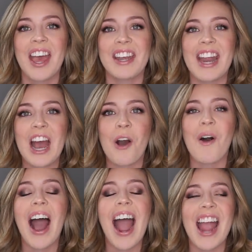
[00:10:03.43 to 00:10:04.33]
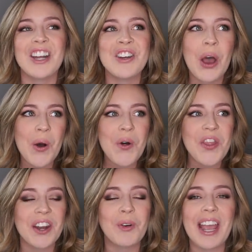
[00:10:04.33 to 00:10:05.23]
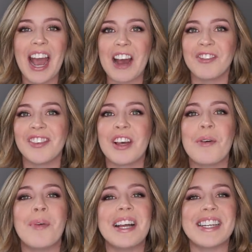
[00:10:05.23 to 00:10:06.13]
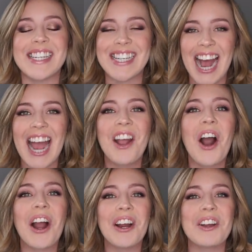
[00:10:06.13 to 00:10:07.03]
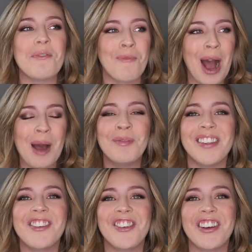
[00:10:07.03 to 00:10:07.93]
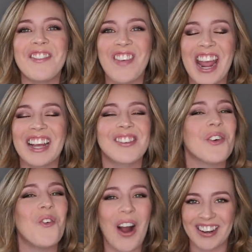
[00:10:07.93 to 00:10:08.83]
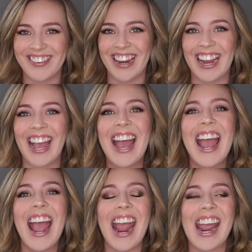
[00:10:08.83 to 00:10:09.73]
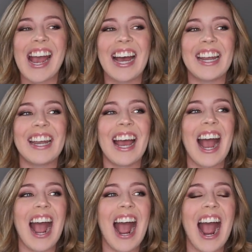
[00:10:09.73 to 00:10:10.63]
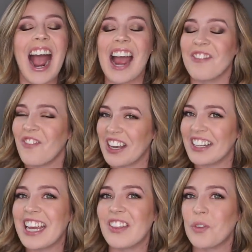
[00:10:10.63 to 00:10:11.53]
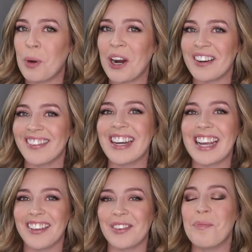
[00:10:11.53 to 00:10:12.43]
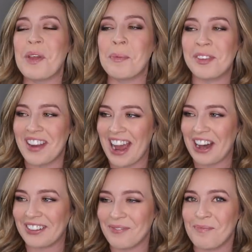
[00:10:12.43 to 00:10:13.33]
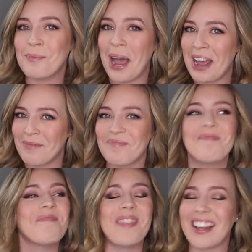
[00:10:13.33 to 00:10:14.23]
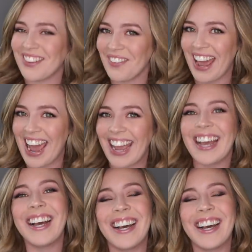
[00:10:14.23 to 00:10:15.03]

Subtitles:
Now, I know that we have some diehard Pop Century fans watching, and I feel like this part is gonna get some thumbs down, but that's okay.